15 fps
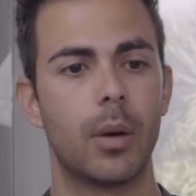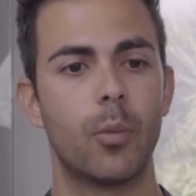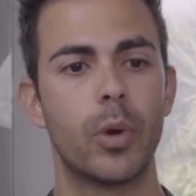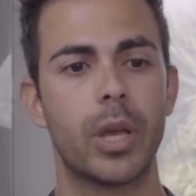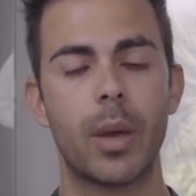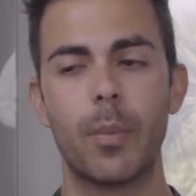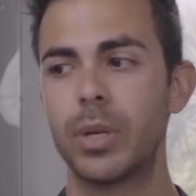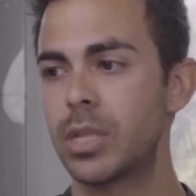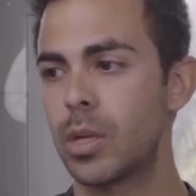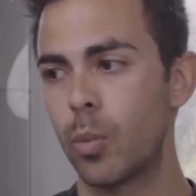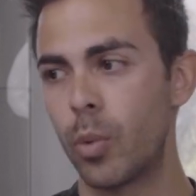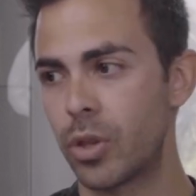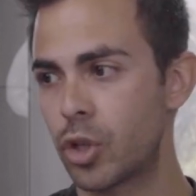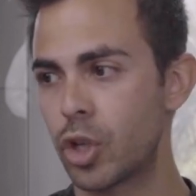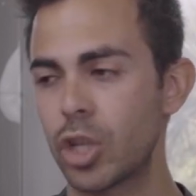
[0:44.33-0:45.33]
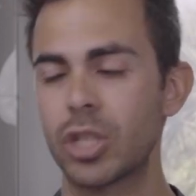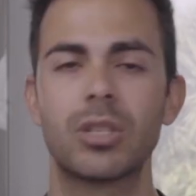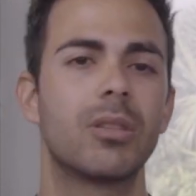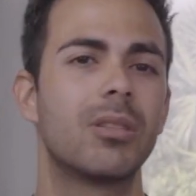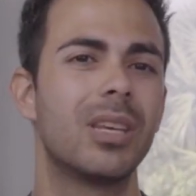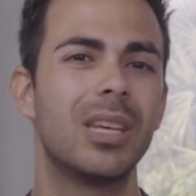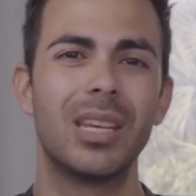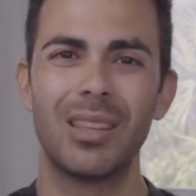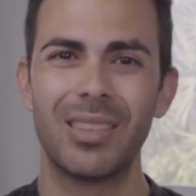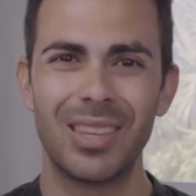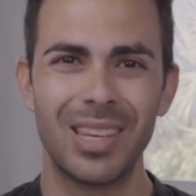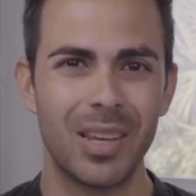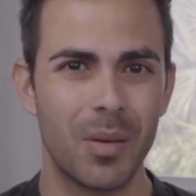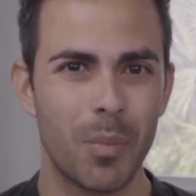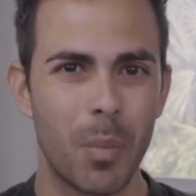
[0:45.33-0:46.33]
We get busy with just
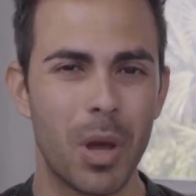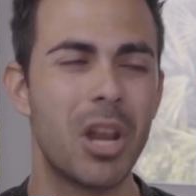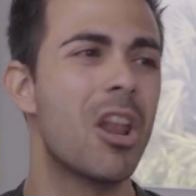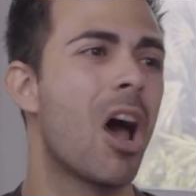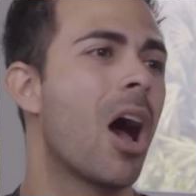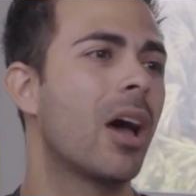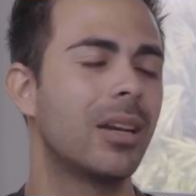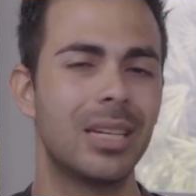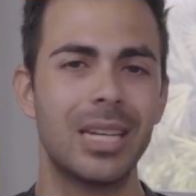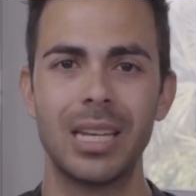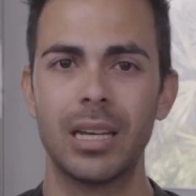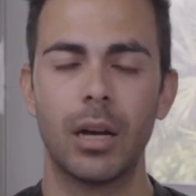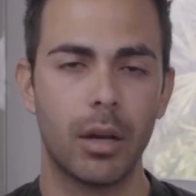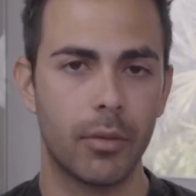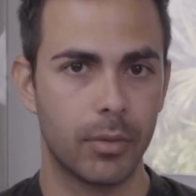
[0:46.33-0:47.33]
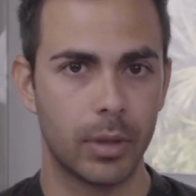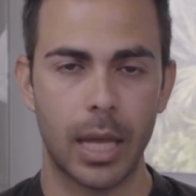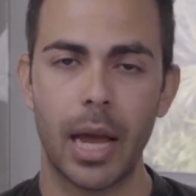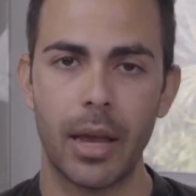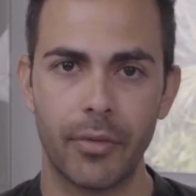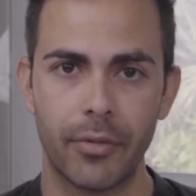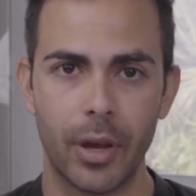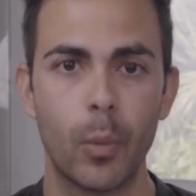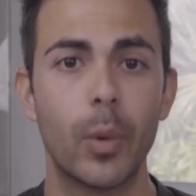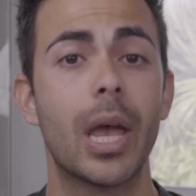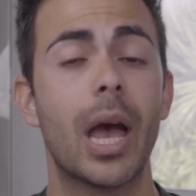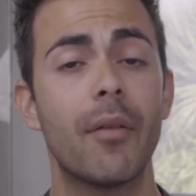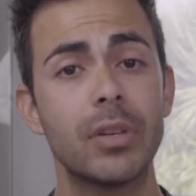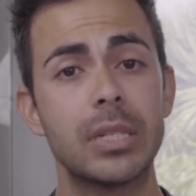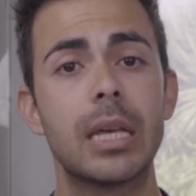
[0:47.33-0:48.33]
the monotony of life, and we
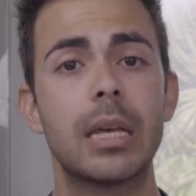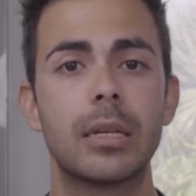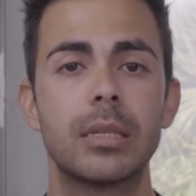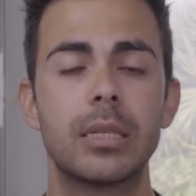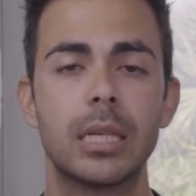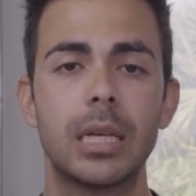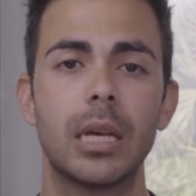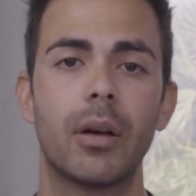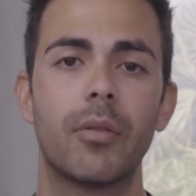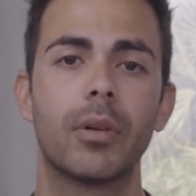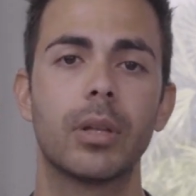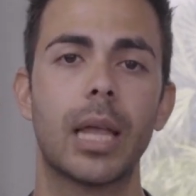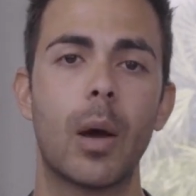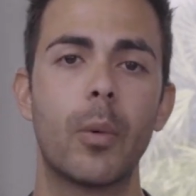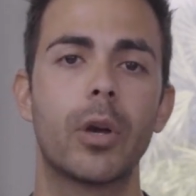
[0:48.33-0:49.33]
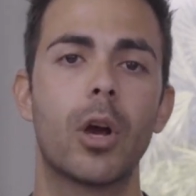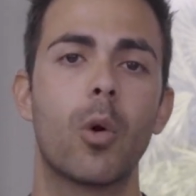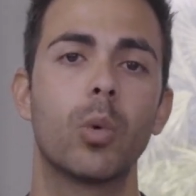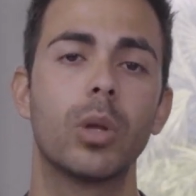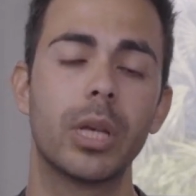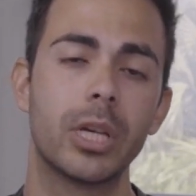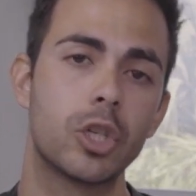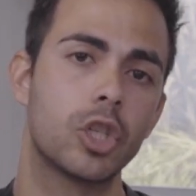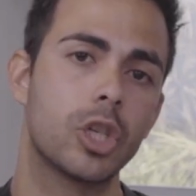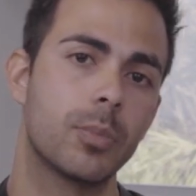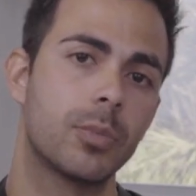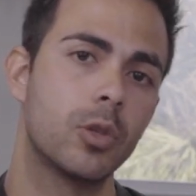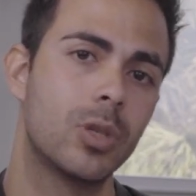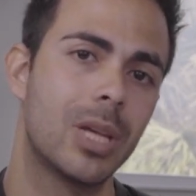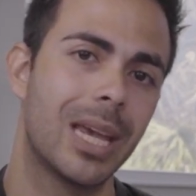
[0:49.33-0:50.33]
have a tendency of allowing our
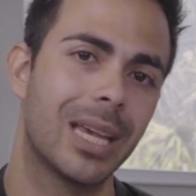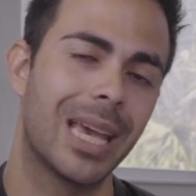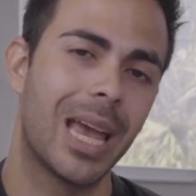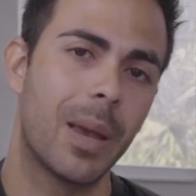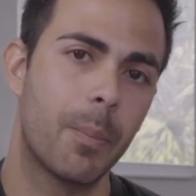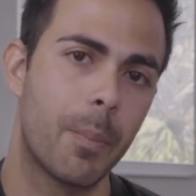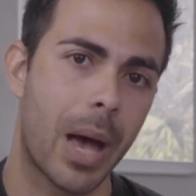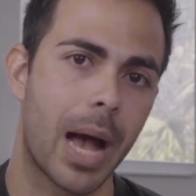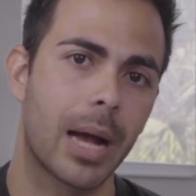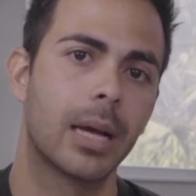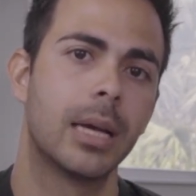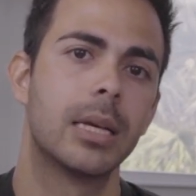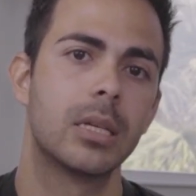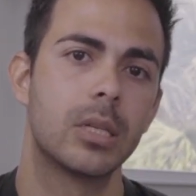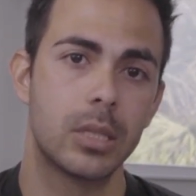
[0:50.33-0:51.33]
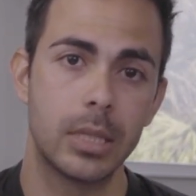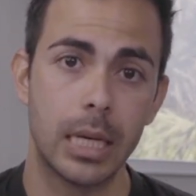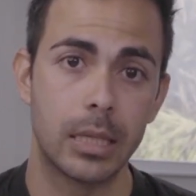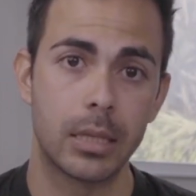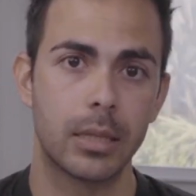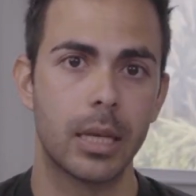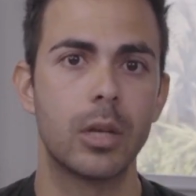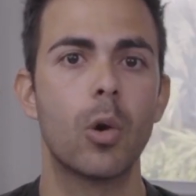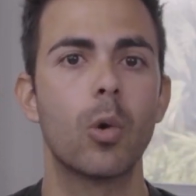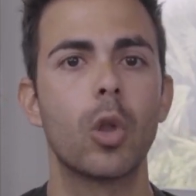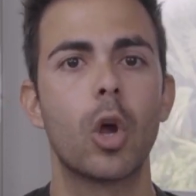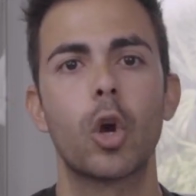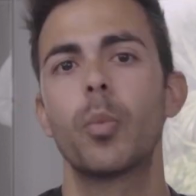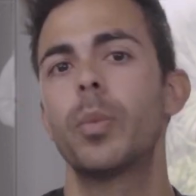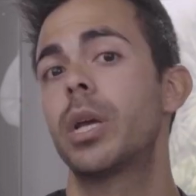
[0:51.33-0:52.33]
relationships to take a back seat. They no
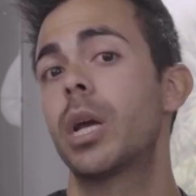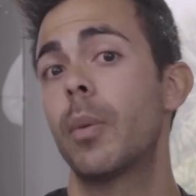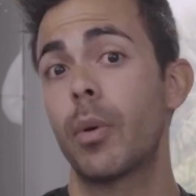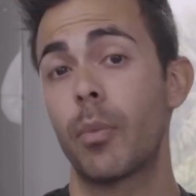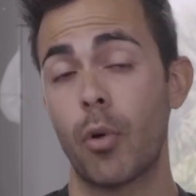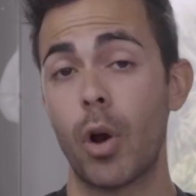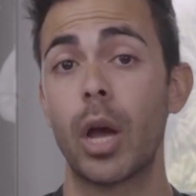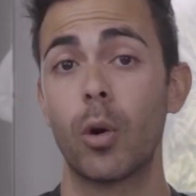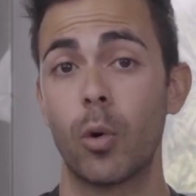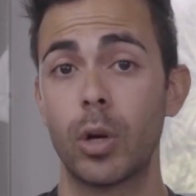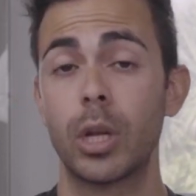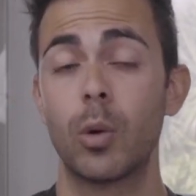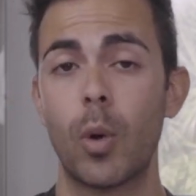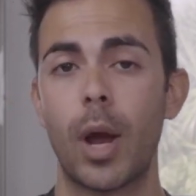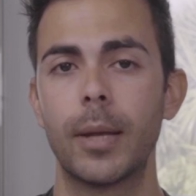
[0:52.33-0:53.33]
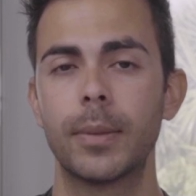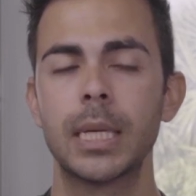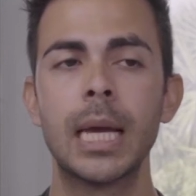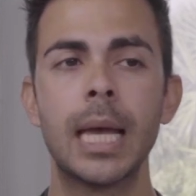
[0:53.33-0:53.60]
longer become a priority, right?